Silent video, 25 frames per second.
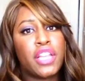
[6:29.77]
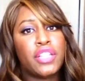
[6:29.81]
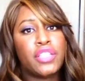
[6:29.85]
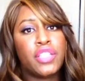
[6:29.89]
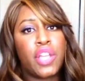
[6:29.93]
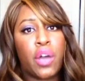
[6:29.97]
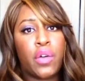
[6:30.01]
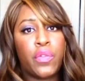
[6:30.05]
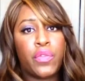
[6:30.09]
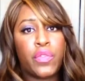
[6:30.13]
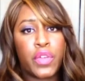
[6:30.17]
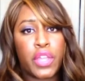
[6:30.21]

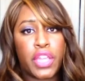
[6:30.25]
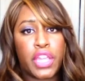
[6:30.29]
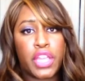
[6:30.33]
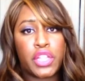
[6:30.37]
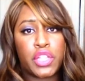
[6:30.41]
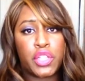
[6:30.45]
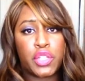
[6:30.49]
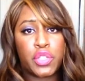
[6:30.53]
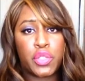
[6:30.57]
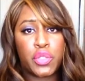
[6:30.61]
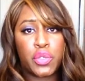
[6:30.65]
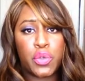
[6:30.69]
Don't
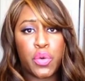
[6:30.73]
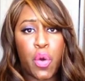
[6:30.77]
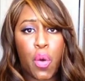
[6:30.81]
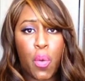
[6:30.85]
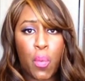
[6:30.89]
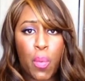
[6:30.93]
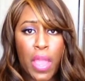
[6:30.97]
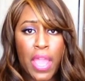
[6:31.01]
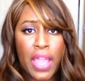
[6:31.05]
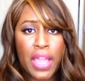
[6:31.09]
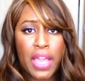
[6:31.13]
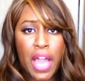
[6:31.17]
forget to
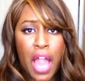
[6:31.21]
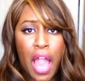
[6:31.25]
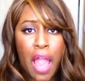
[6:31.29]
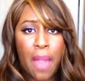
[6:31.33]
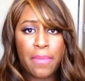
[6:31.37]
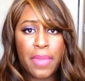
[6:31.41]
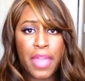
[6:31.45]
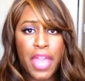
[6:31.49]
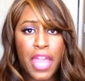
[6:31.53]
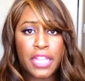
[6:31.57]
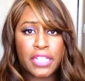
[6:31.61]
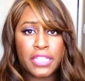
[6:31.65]
rate,
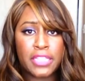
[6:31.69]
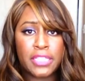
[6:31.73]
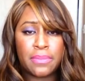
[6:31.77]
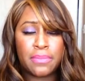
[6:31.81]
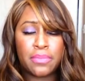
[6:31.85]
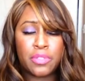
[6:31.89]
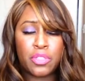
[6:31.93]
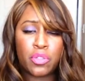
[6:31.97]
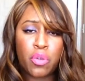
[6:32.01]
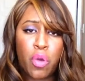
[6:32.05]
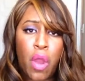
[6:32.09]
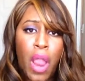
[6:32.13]
comment, and
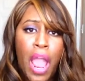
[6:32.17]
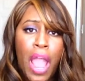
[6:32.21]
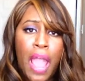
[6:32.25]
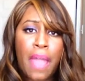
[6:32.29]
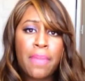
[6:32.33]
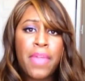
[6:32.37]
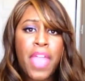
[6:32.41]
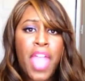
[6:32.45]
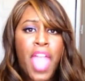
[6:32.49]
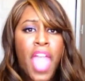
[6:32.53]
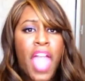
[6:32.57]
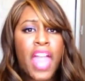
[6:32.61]

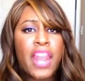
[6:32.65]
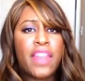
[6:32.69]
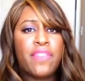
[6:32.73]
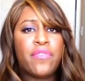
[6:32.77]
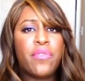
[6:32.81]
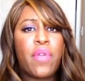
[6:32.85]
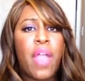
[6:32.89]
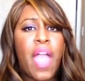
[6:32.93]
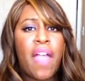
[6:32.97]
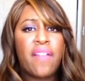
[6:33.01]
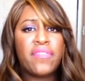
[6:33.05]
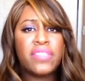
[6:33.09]
subscribe. And
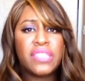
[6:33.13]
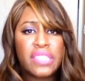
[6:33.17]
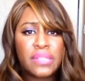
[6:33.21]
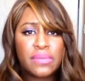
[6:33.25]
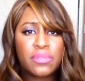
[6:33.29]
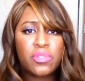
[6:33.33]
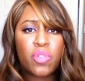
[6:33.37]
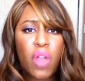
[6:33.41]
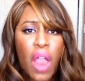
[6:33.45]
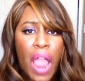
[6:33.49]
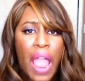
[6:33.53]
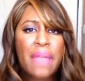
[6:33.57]
if you haven't
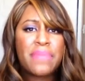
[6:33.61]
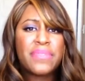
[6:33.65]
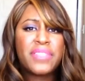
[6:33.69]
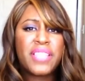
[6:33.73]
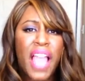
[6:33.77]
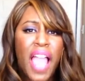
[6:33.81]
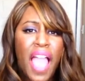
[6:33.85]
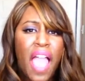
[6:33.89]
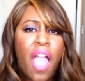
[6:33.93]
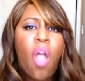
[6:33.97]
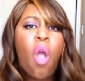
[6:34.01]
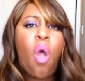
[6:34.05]

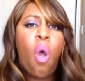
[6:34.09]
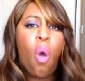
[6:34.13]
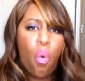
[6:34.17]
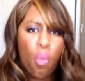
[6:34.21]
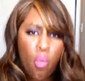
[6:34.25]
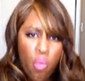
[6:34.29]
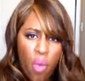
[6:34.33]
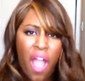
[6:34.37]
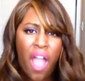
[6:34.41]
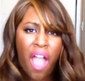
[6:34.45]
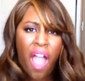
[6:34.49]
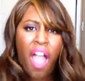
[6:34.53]
subscribed yet,
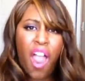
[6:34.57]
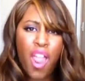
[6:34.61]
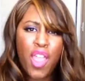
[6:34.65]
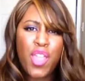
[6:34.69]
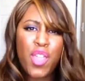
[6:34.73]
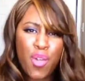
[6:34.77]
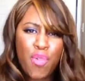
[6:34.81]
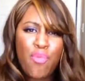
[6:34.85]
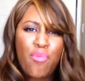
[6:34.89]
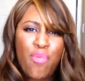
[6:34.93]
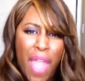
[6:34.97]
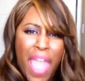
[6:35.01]
what
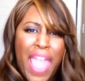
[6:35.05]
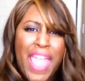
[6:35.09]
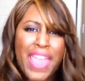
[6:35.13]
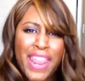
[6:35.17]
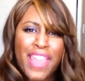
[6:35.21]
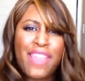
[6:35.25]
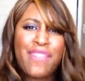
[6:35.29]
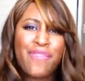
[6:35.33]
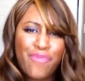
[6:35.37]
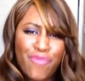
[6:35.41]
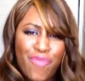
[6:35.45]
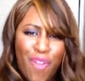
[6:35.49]
are you
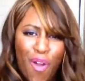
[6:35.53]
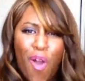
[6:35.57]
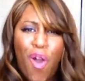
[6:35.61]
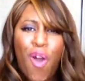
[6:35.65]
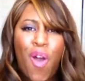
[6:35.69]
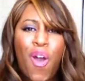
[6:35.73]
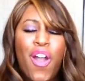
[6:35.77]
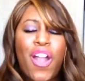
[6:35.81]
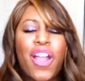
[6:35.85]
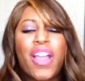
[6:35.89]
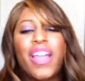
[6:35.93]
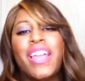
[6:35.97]
waiting
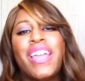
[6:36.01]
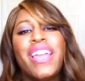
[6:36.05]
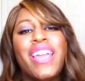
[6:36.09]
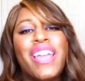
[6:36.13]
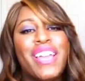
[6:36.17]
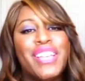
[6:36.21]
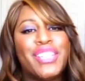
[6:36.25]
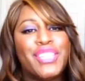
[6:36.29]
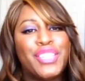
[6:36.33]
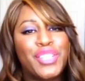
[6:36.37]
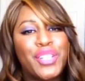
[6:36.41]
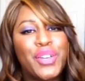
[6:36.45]
for?
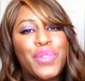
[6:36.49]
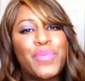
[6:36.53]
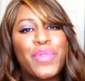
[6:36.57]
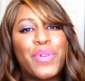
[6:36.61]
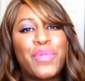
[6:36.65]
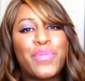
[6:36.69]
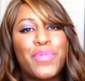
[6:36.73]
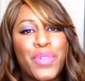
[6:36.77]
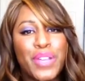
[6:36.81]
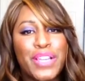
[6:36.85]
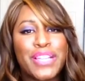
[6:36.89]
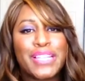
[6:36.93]
It sure
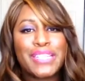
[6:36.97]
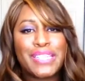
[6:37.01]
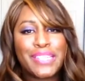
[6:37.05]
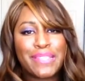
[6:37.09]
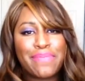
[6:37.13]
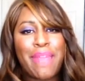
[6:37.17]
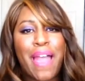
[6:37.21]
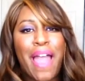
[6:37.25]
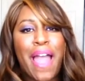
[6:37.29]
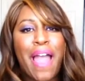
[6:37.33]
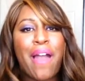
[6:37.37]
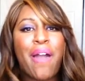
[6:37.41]
will bring a
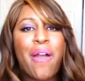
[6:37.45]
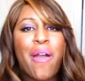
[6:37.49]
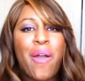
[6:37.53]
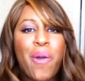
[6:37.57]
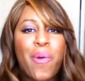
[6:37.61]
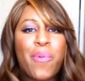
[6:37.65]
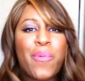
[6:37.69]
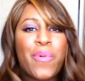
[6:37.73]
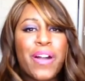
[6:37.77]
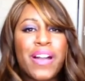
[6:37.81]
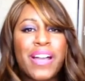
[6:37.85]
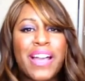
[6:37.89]
smile.
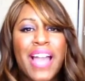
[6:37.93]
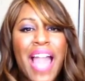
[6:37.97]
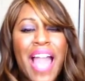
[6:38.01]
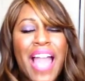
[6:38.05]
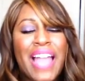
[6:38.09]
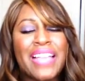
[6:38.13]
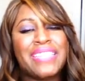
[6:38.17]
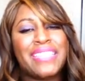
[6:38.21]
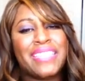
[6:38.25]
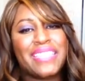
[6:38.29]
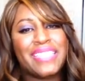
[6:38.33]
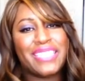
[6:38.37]
Well
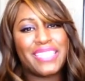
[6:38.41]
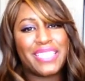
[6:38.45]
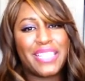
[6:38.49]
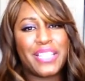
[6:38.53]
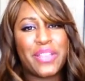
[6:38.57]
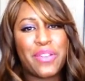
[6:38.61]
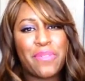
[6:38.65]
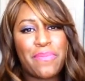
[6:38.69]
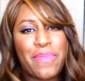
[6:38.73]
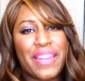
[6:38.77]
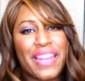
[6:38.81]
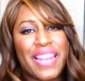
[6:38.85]
guys, see
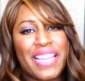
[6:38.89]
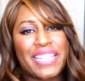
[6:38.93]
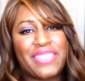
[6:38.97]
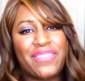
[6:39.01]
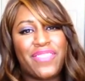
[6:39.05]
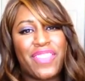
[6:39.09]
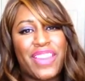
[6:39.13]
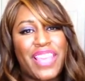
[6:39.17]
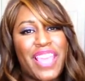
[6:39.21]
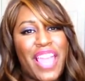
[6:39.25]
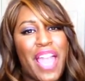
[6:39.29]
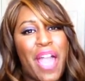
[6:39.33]
you in my
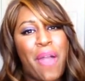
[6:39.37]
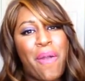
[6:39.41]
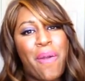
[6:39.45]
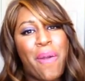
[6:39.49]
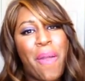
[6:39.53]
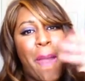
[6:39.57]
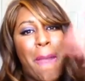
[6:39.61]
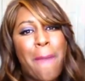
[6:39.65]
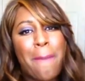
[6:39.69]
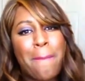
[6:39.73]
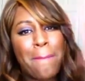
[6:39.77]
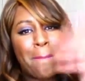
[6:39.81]
next video.
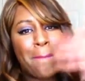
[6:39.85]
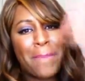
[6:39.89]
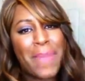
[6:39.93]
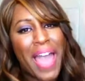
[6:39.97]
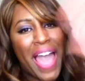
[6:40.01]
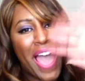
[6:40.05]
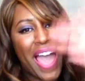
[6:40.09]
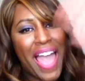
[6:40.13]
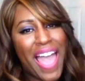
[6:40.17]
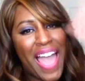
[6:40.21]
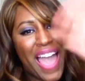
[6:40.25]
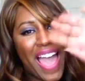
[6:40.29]

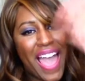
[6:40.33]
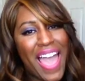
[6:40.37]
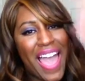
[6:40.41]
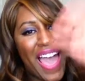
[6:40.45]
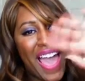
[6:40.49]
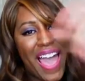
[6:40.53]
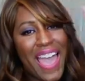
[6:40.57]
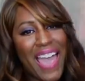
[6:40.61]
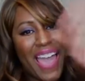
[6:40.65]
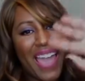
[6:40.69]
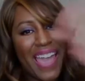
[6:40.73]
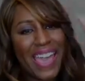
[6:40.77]

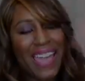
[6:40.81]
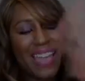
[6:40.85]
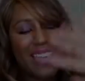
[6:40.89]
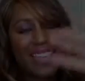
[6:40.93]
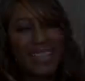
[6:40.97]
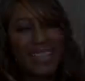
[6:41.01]
Bye.